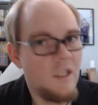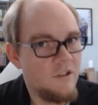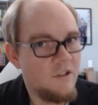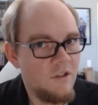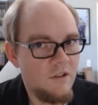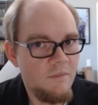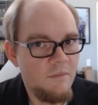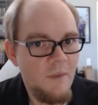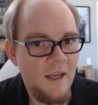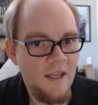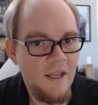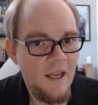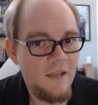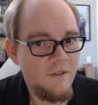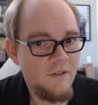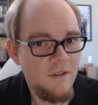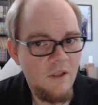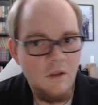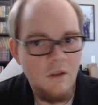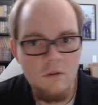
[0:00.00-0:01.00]
That's just my
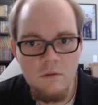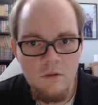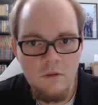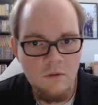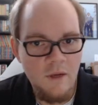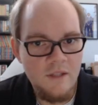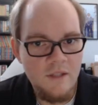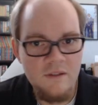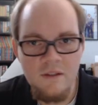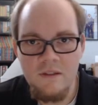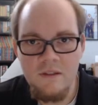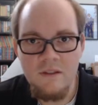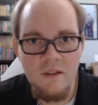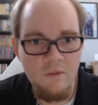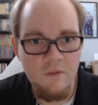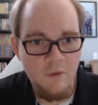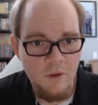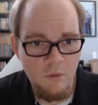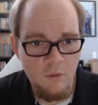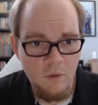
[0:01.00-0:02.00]
guess though. The rest of the
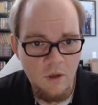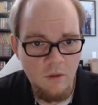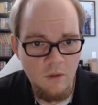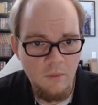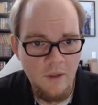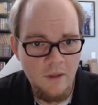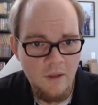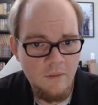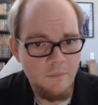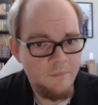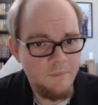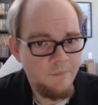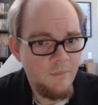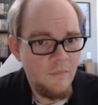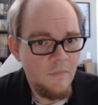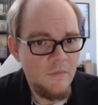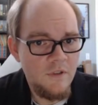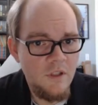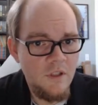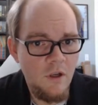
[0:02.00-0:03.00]
stuff we can work with.
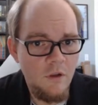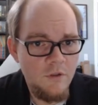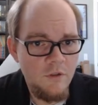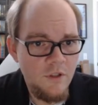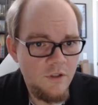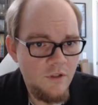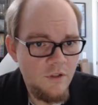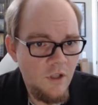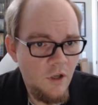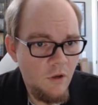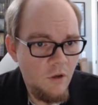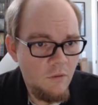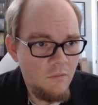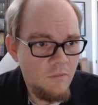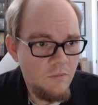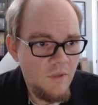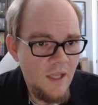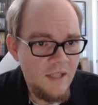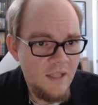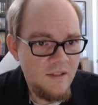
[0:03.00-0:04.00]
So just
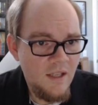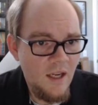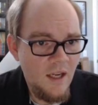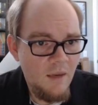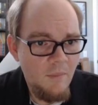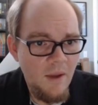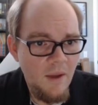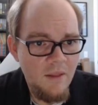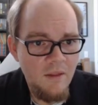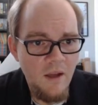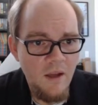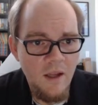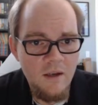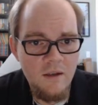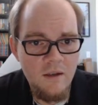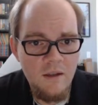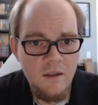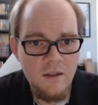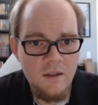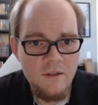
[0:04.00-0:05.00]
know that's kind of my
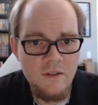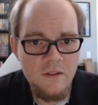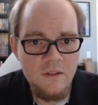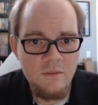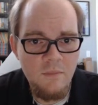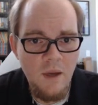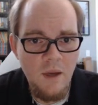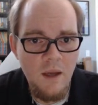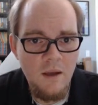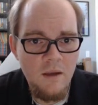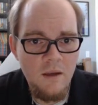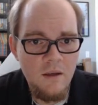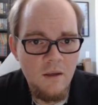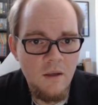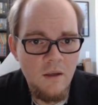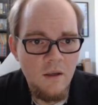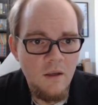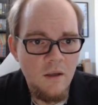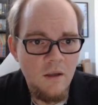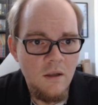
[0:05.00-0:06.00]
thought. This is my
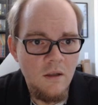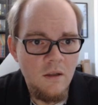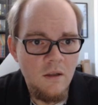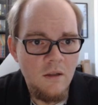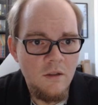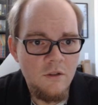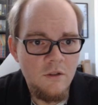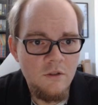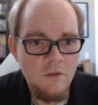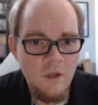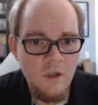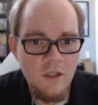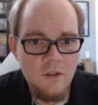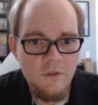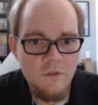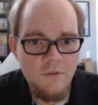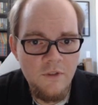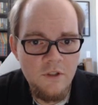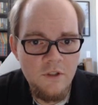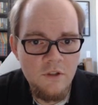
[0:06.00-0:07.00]

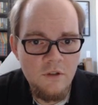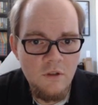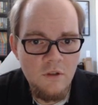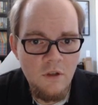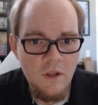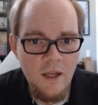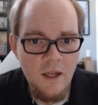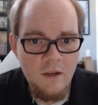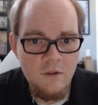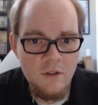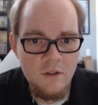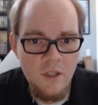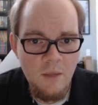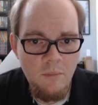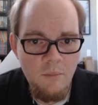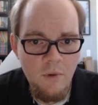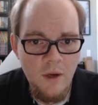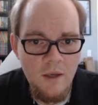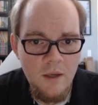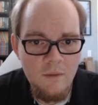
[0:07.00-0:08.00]
strange fish
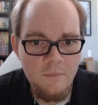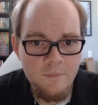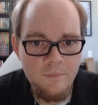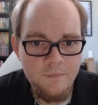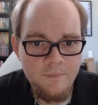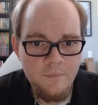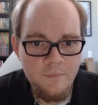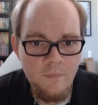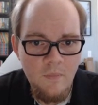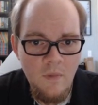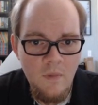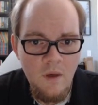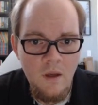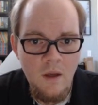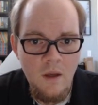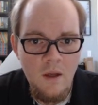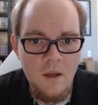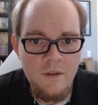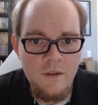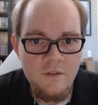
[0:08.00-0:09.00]
cloud-shaped brain.
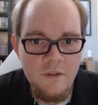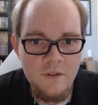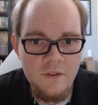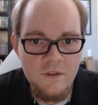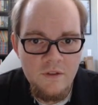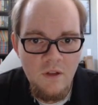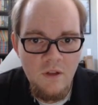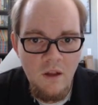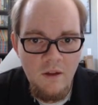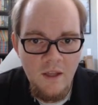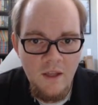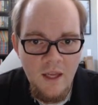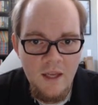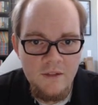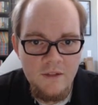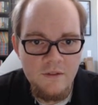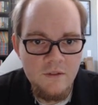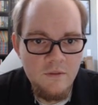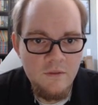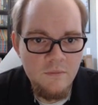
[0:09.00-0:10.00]
So this is all a
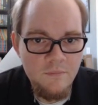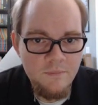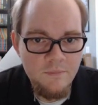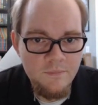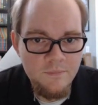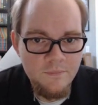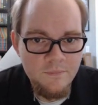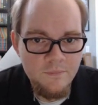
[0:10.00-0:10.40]
guess.